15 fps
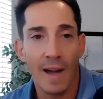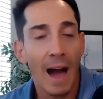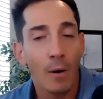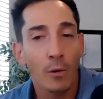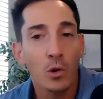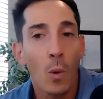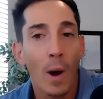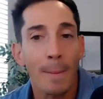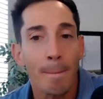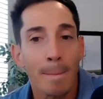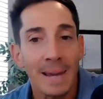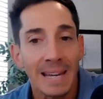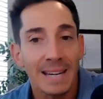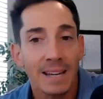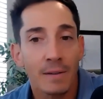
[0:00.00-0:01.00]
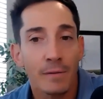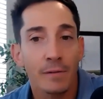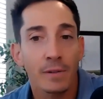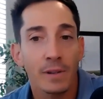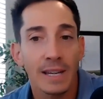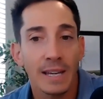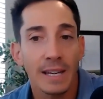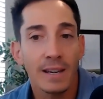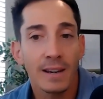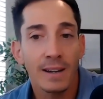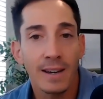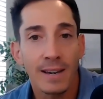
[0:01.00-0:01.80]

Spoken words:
how do I meaningfully